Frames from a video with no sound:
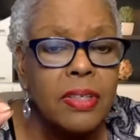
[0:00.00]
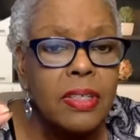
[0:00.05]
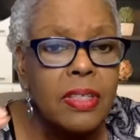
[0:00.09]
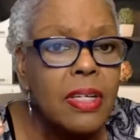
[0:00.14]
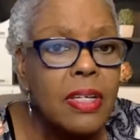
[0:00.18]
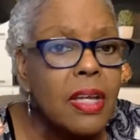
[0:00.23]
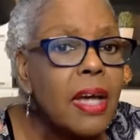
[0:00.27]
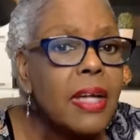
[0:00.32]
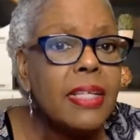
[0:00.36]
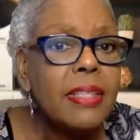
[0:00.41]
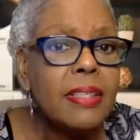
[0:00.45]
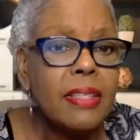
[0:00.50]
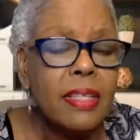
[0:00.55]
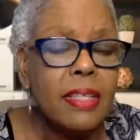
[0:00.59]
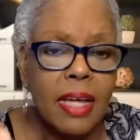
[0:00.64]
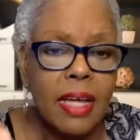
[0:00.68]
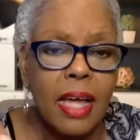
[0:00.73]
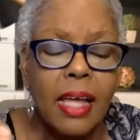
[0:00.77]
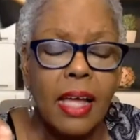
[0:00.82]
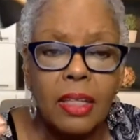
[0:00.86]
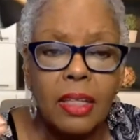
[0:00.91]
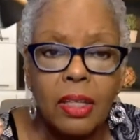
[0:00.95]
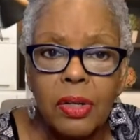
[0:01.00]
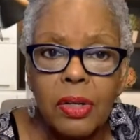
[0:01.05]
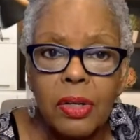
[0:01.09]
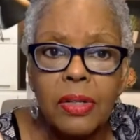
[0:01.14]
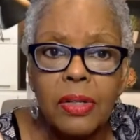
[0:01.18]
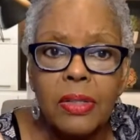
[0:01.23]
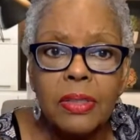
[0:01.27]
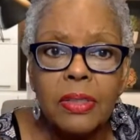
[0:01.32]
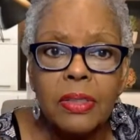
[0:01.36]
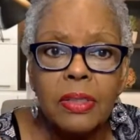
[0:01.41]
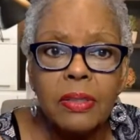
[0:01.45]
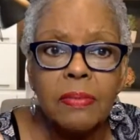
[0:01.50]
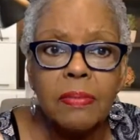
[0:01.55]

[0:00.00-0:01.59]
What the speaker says: nugget that I learned,